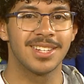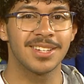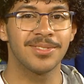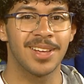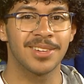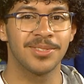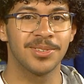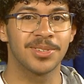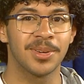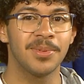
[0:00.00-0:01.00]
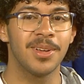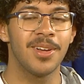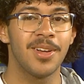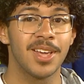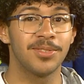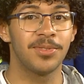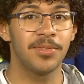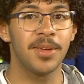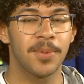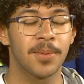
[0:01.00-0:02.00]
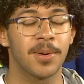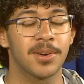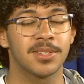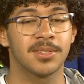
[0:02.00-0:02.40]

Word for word: Flags Field Trip is 50 per person.